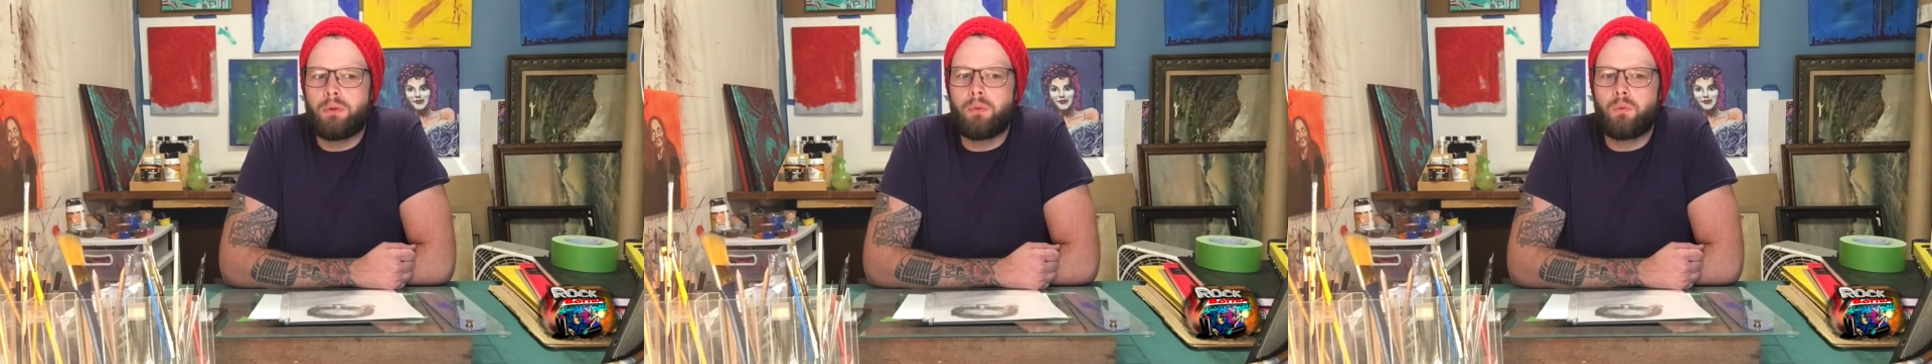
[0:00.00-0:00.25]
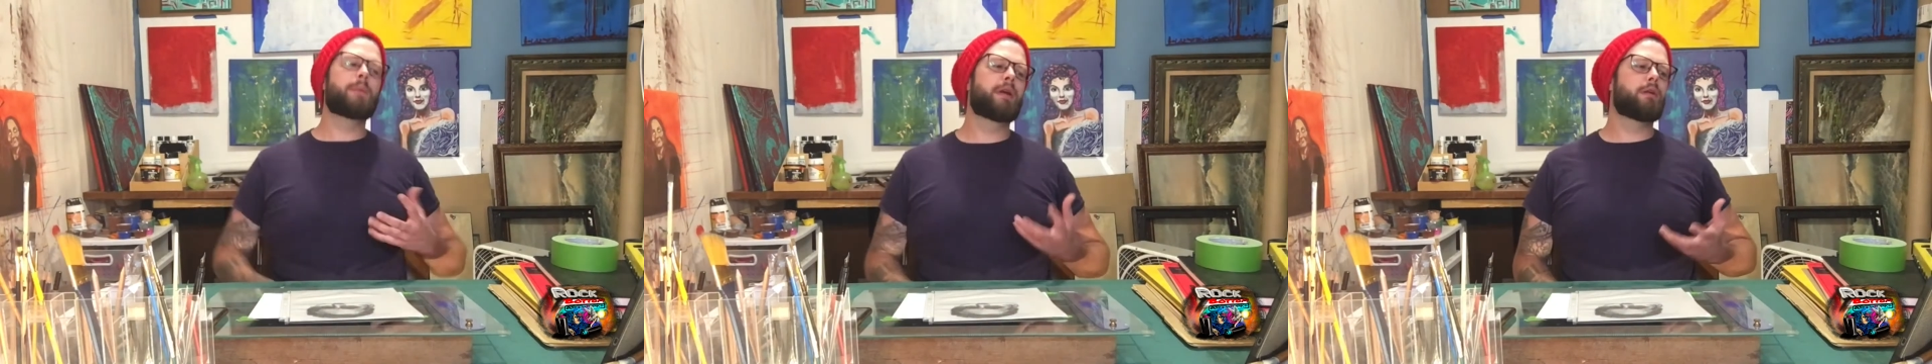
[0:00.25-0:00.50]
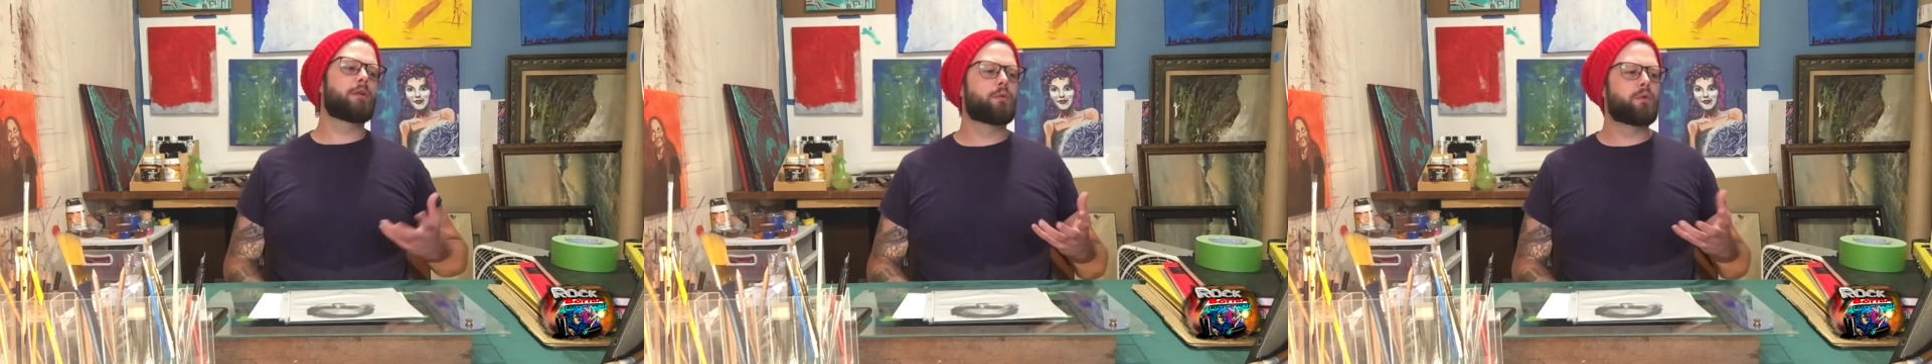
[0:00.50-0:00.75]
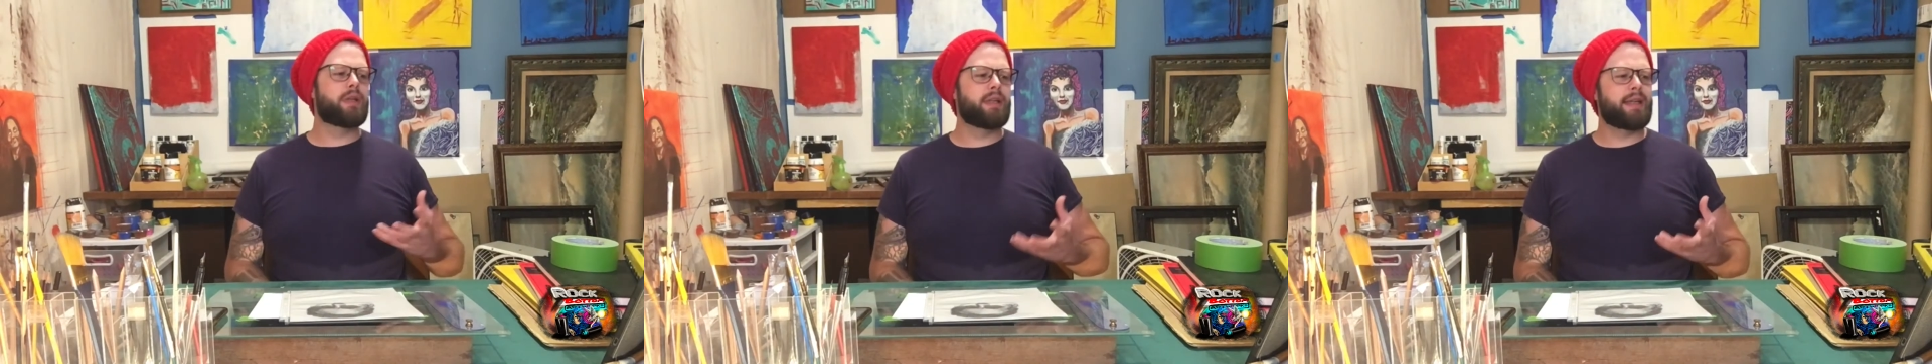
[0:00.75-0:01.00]

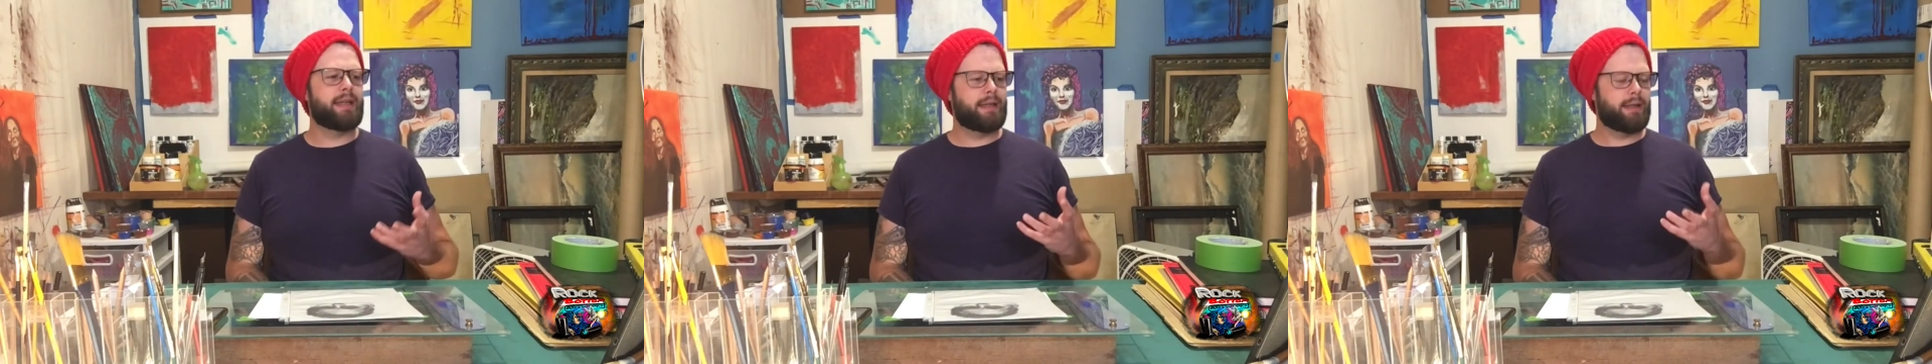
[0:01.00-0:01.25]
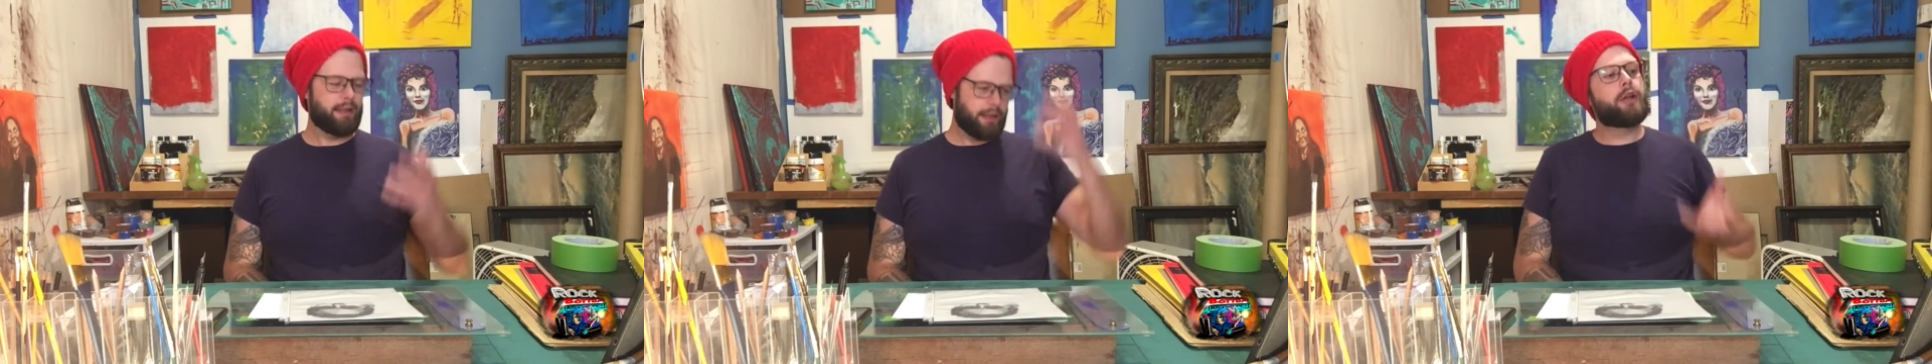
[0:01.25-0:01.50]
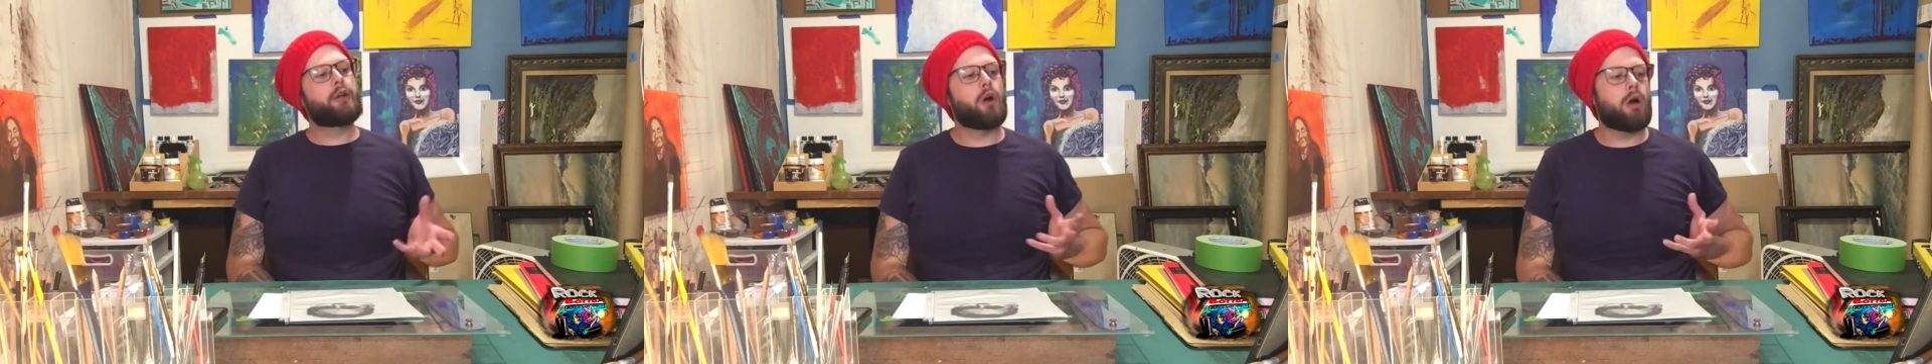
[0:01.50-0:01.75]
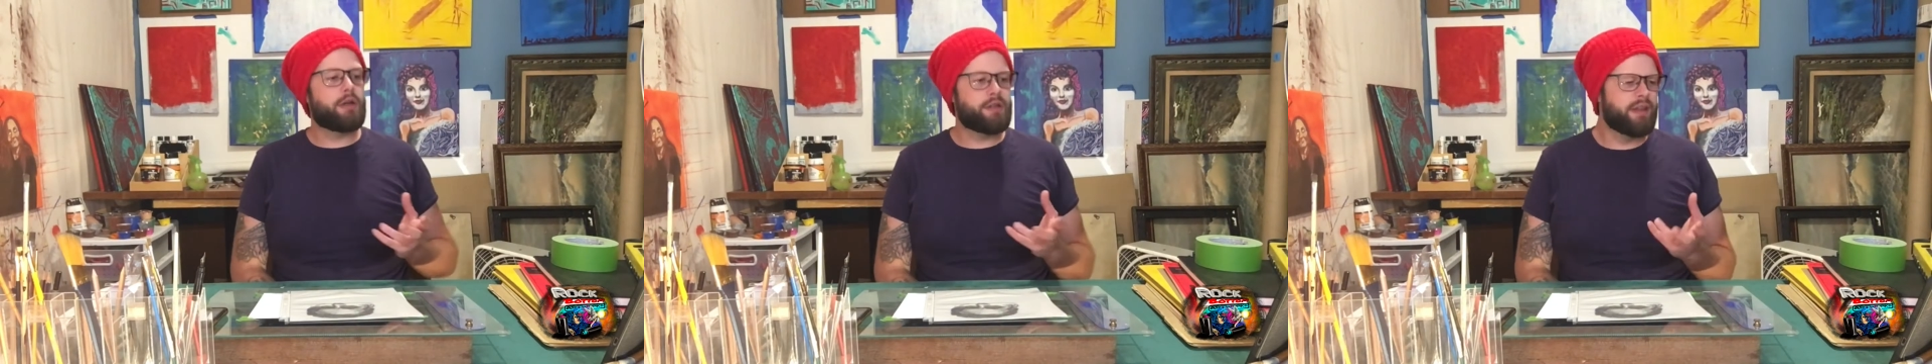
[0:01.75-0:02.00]
really bringing
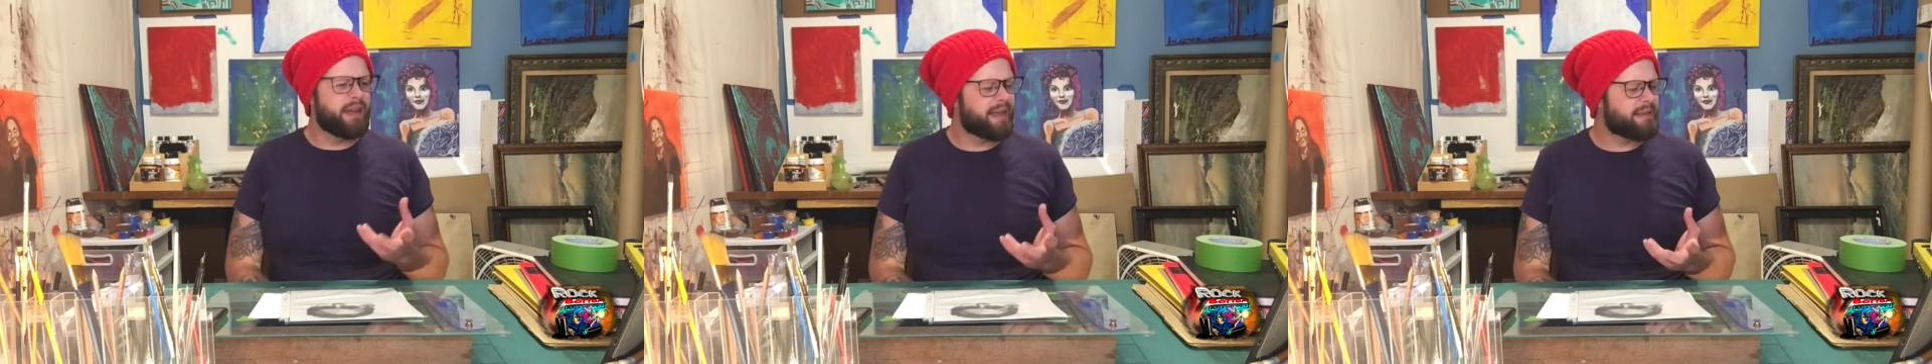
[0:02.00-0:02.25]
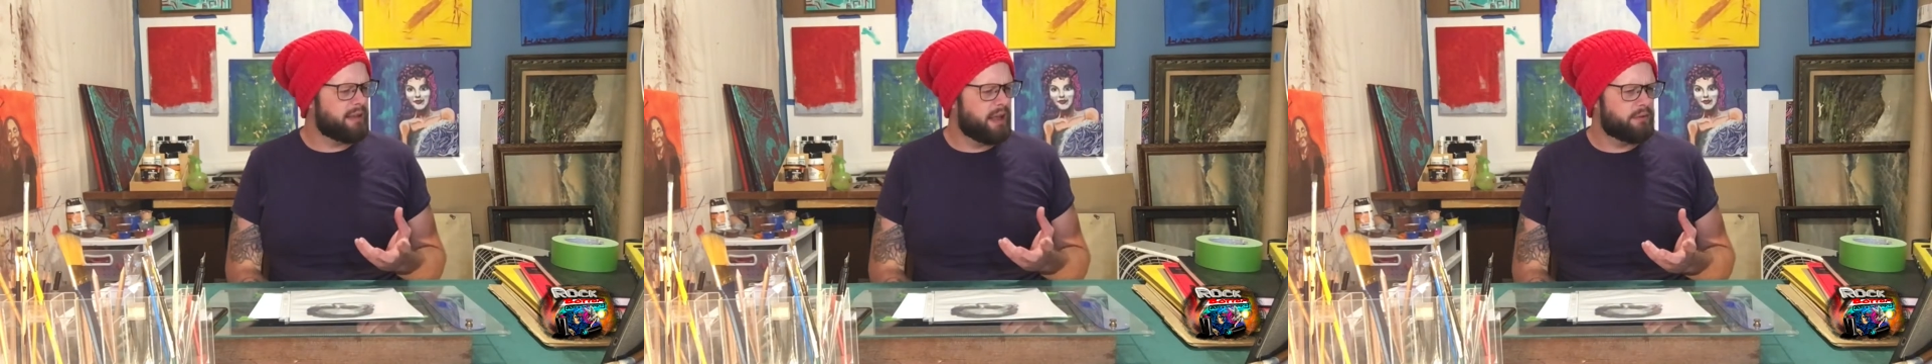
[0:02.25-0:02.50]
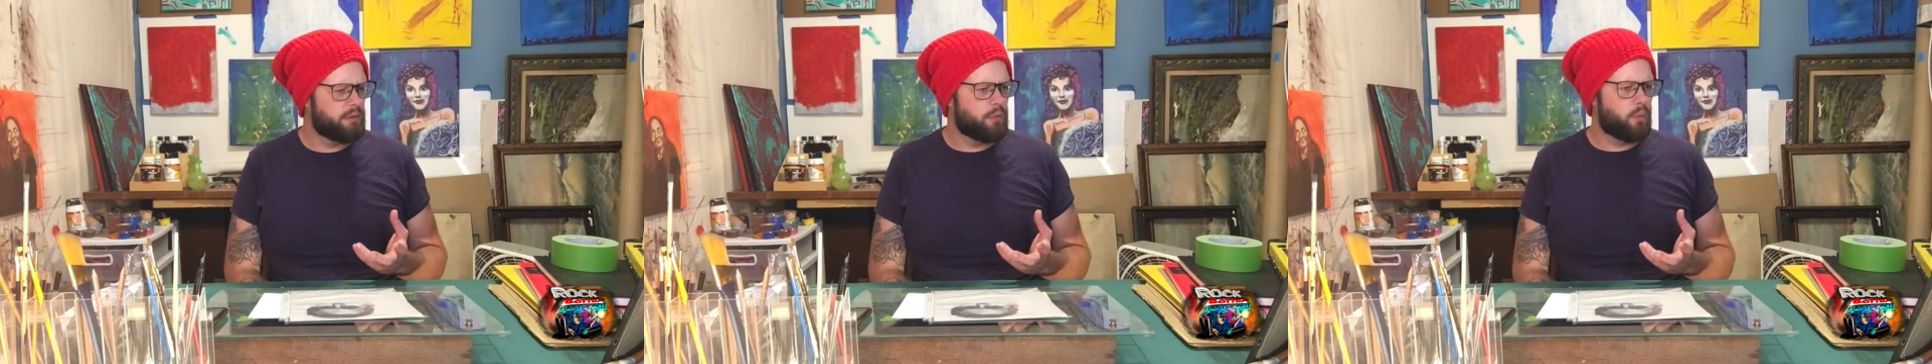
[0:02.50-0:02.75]
your art to the next level?